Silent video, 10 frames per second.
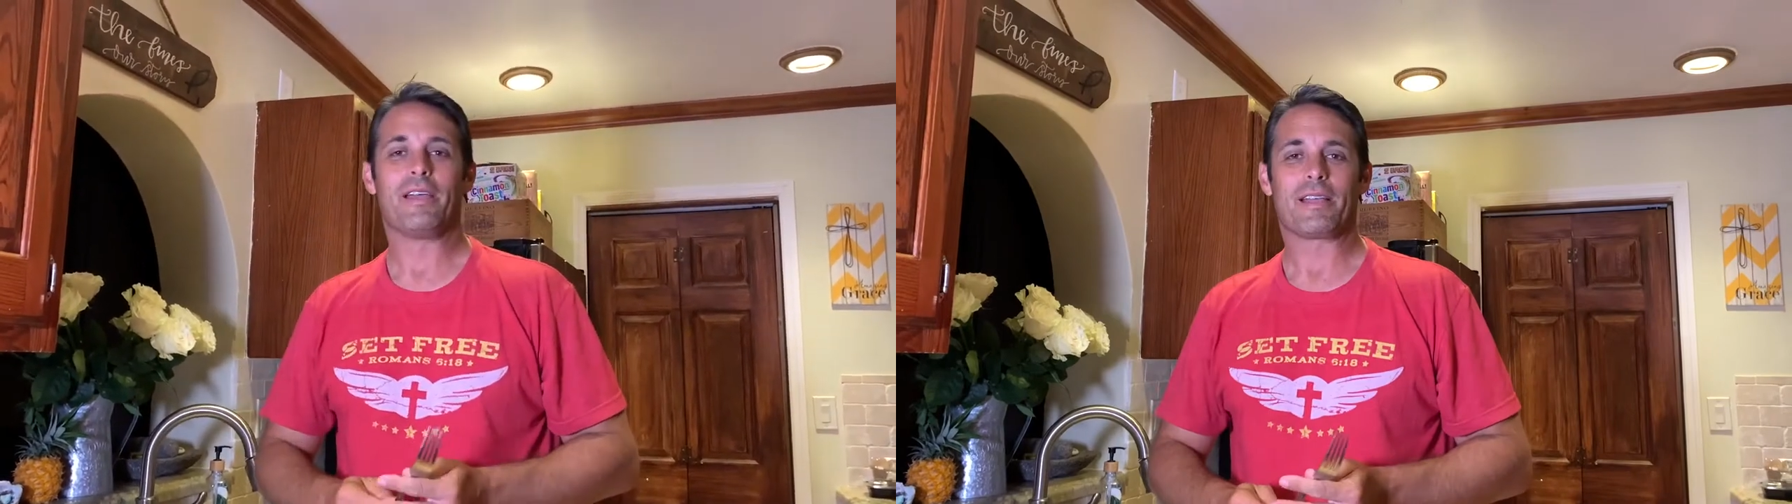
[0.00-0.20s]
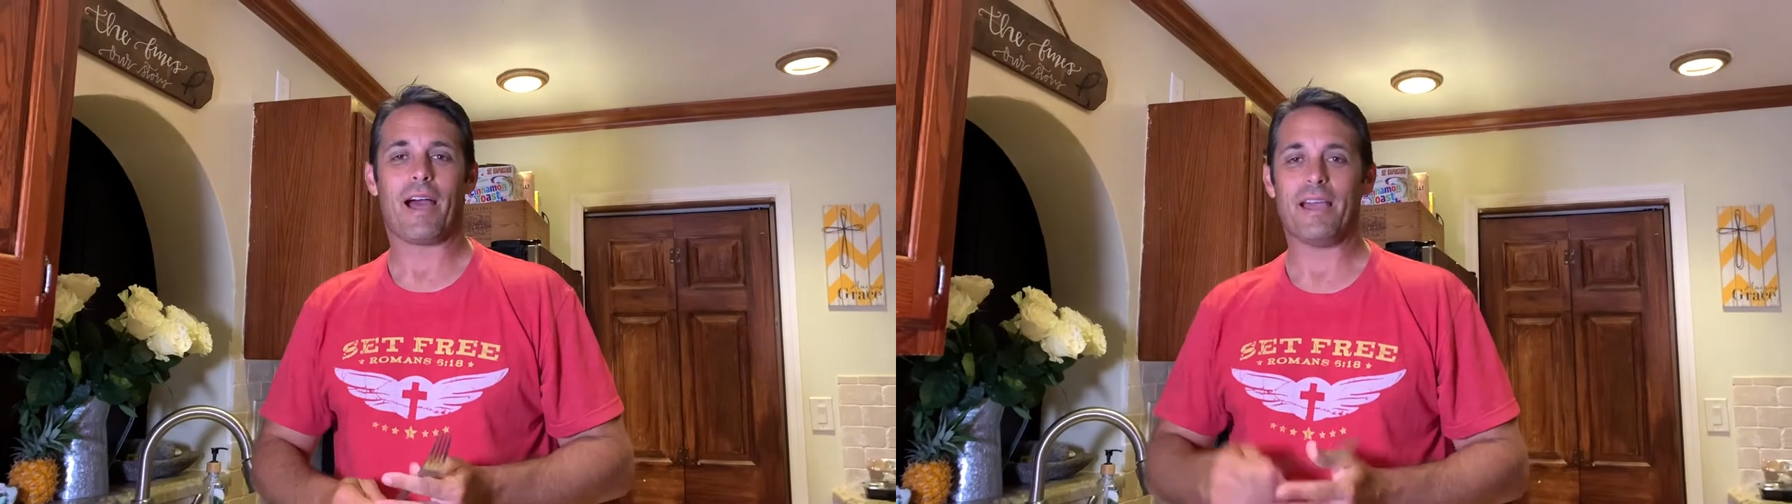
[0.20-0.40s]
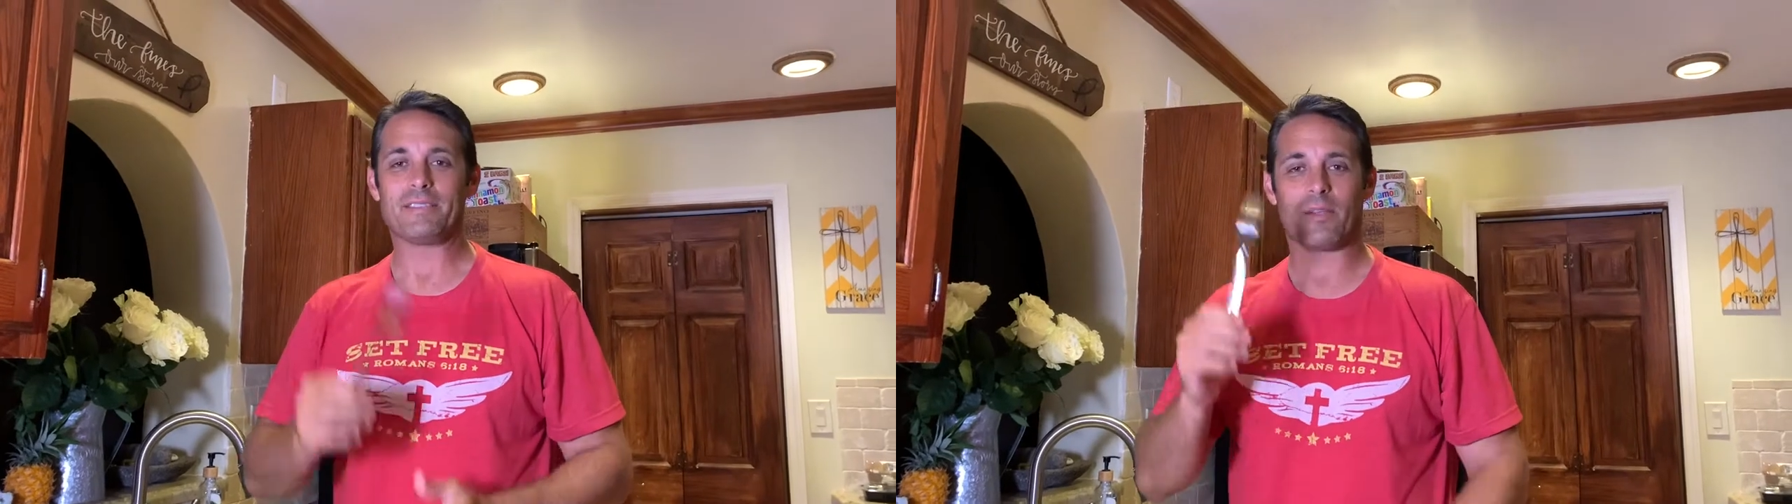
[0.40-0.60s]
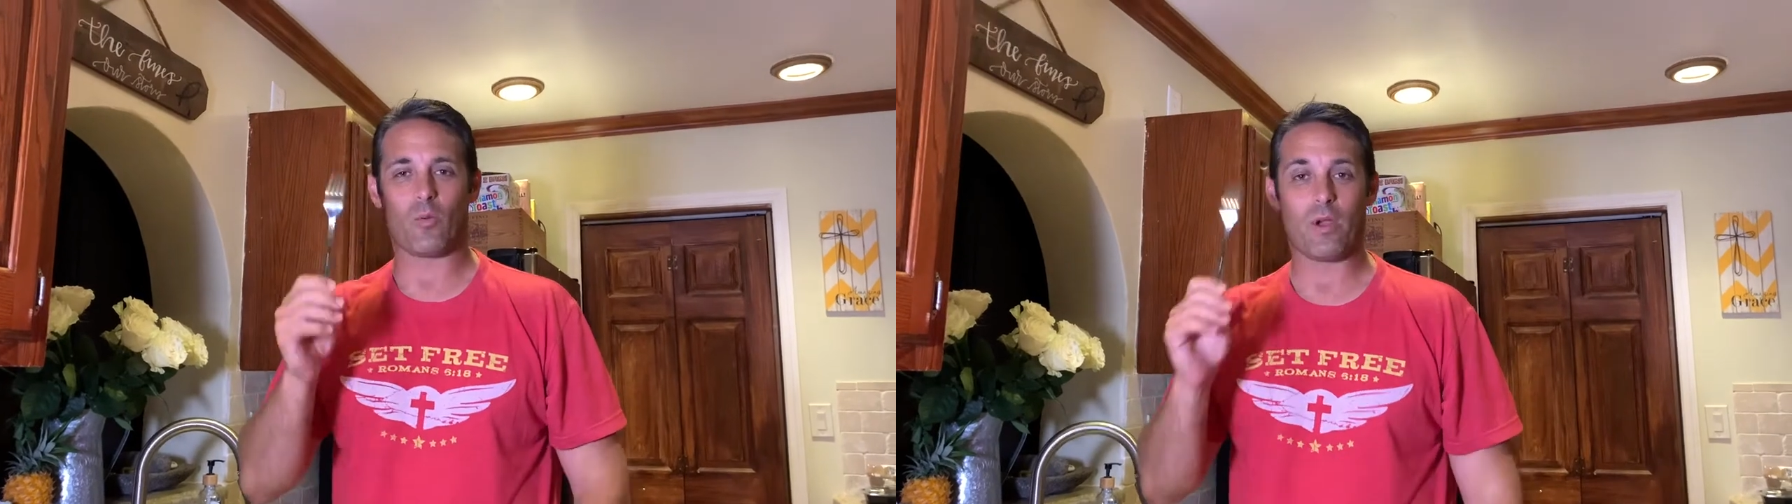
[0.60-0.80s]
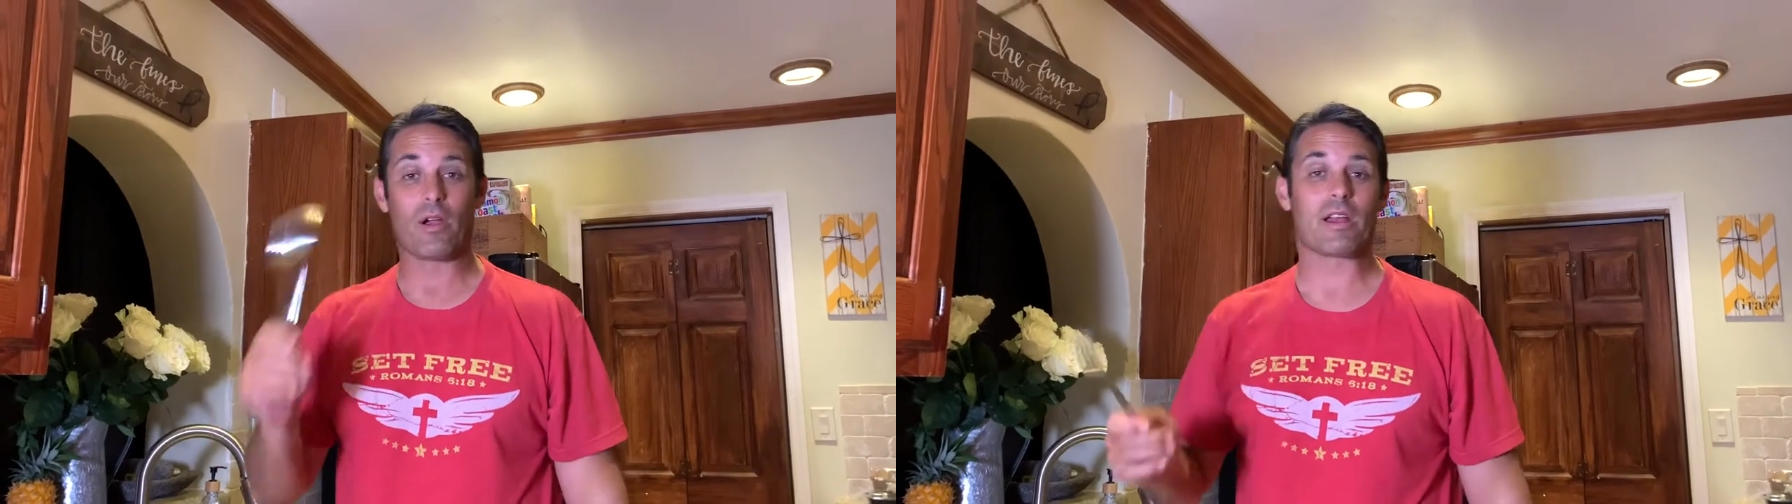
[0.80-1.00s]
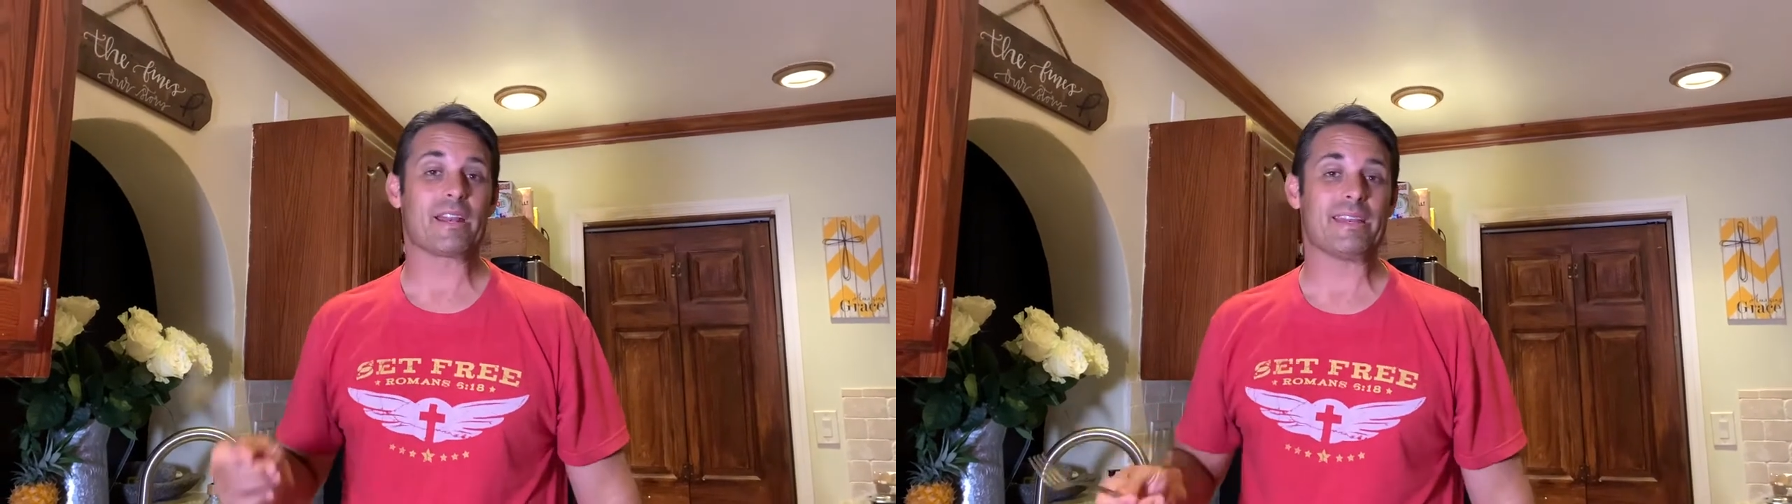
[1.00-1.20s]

Guys, we are going to